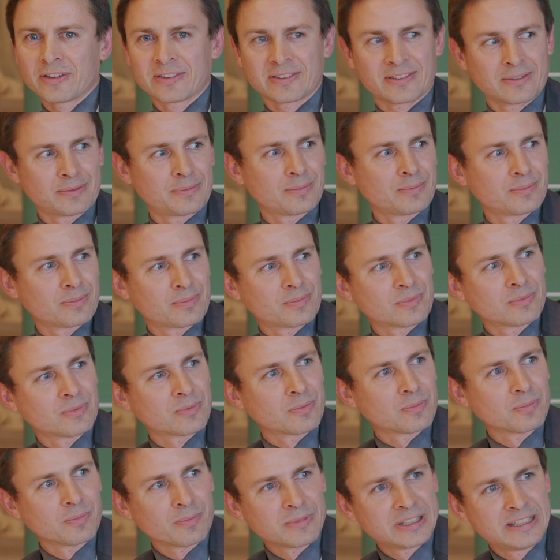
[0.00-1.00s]
this,
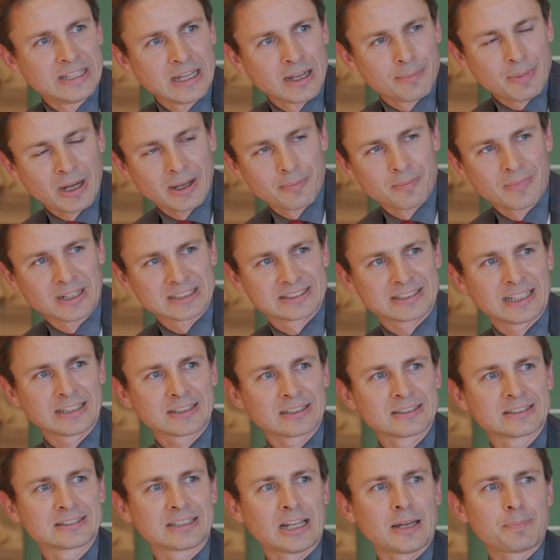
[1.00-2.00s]
here my
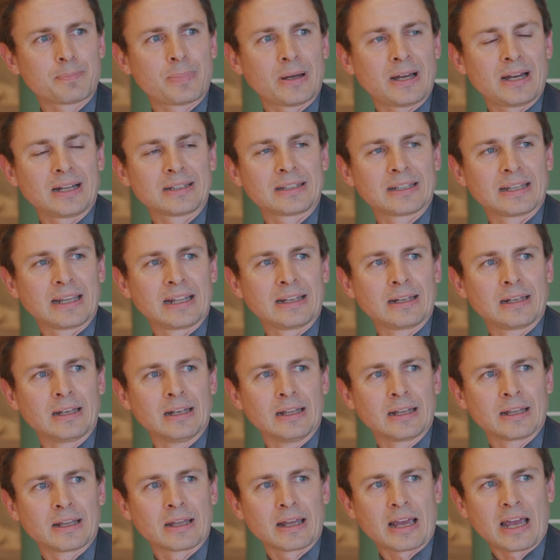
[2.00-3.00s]
second subpart, and
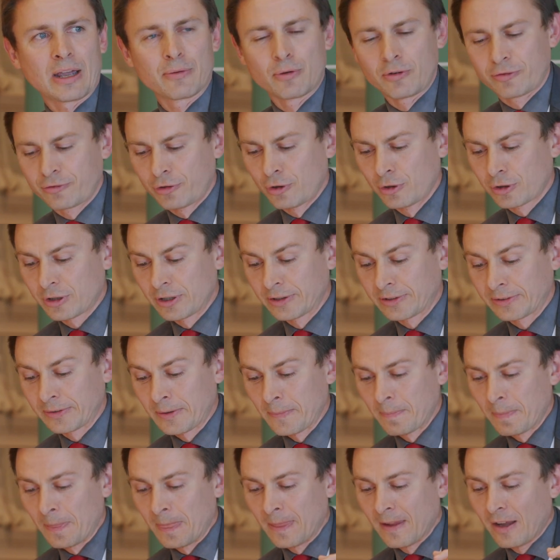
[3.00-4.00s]
I will focus
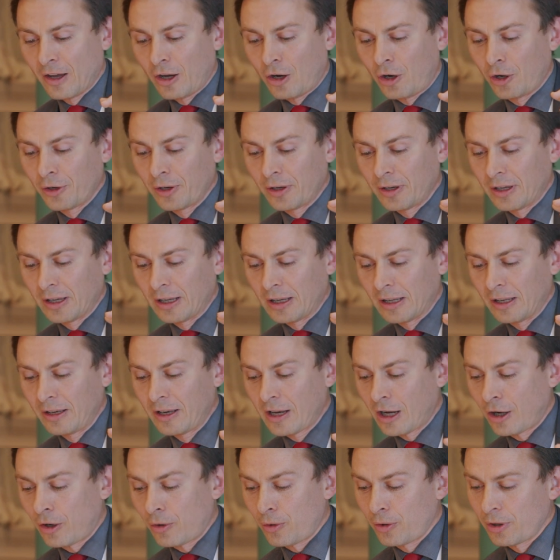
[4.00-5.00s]
on
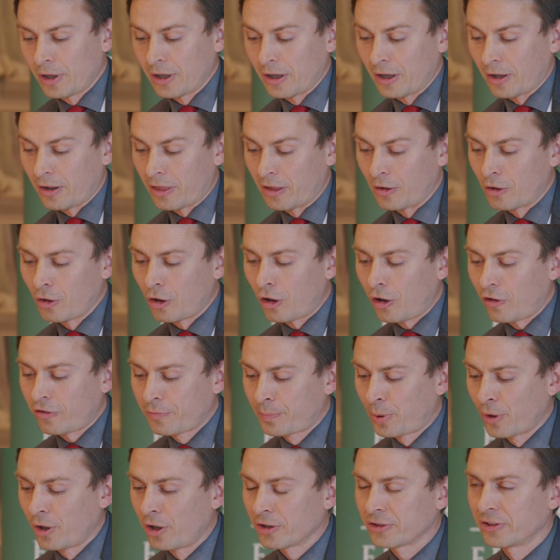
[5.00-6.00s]
now the law
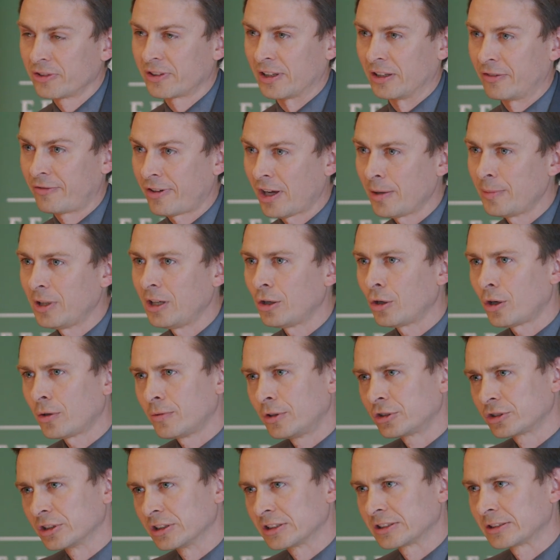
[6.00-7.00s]
of persons and family law,
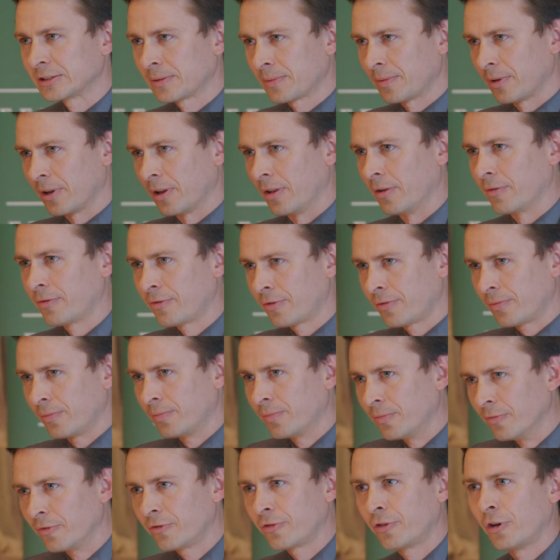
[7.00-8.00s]
which is the
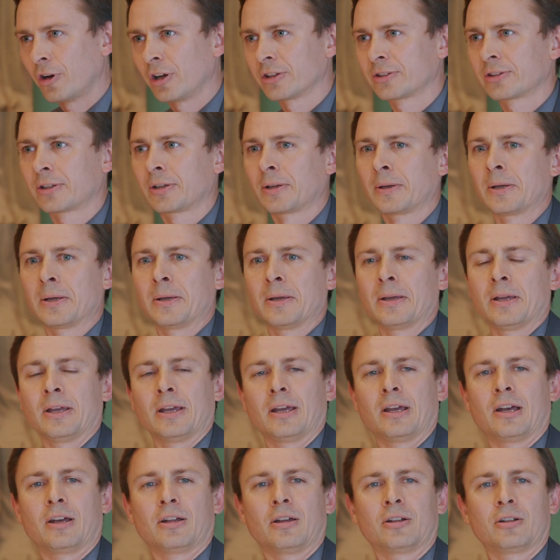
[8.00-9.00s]
first
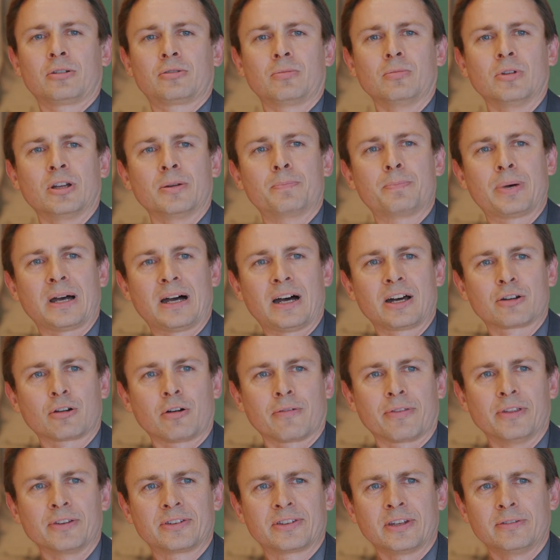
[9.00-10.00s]
part
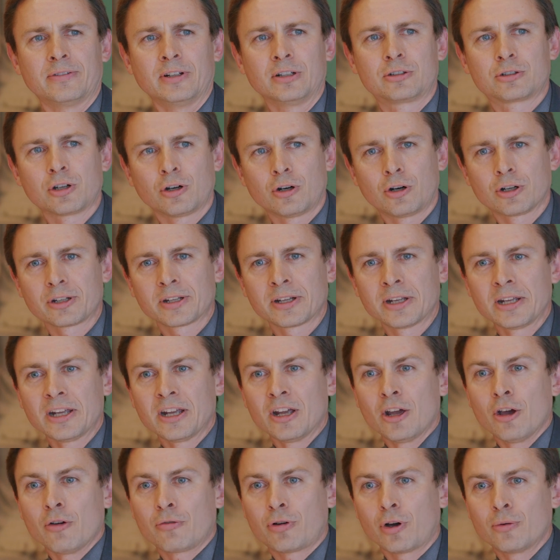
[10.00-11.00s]
of the civil code,
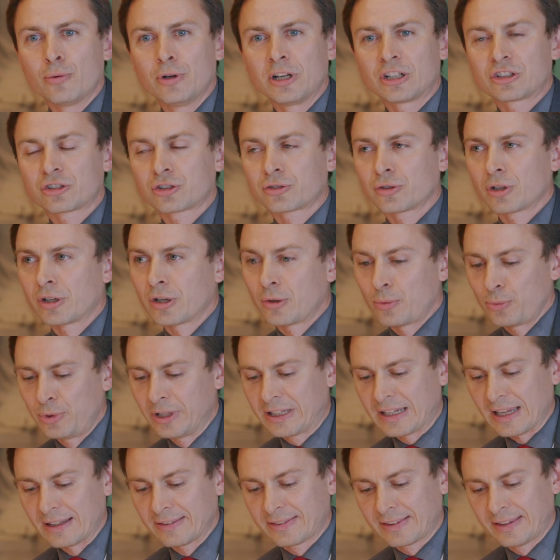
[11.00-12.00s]
for which
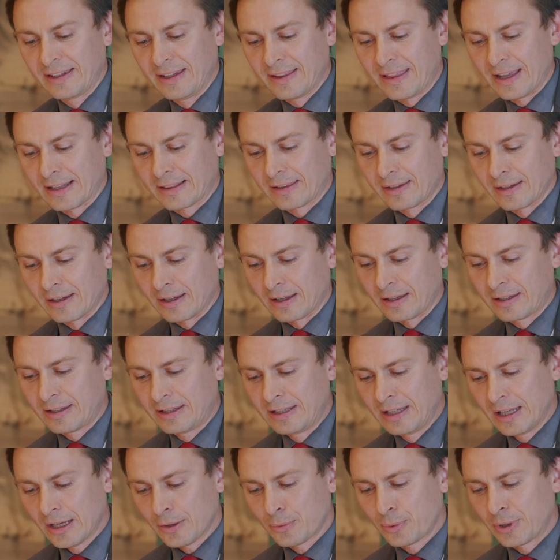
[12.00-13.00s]
we can see that
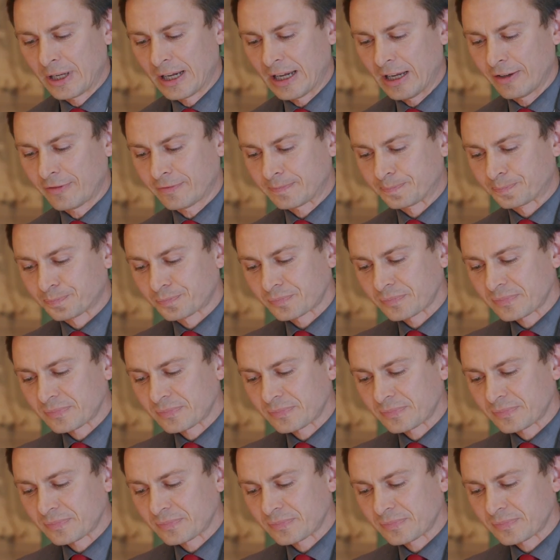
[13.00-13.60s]
here we have